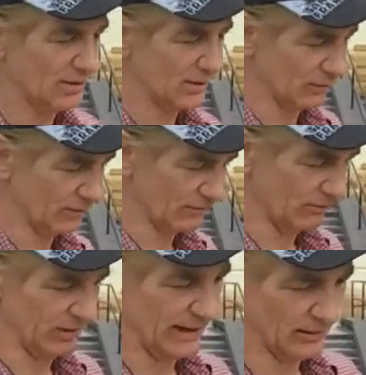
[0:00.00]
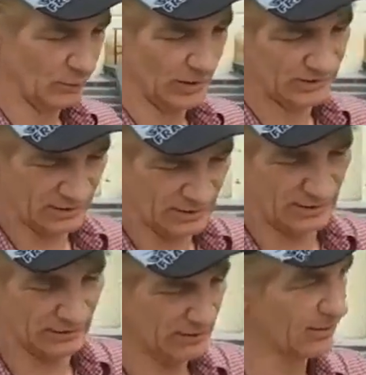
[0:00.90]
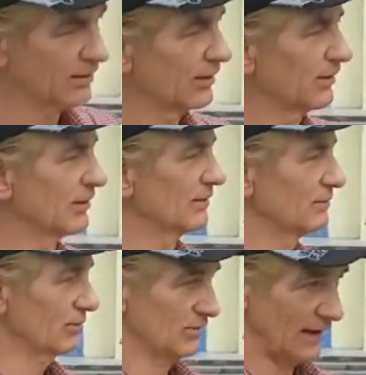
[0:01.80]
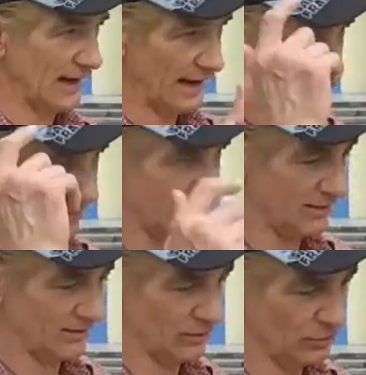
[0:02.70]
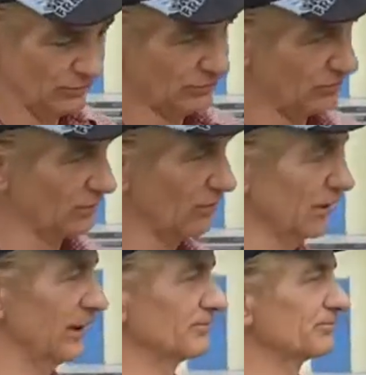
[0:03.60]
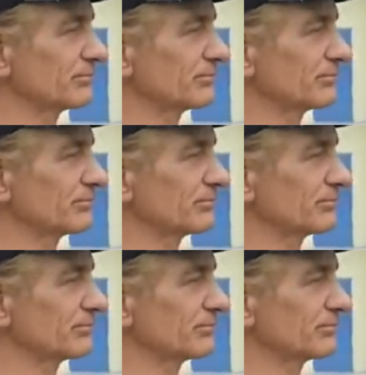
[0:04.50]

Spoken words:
They went from black and white to color, with the hat on and the holster and all that.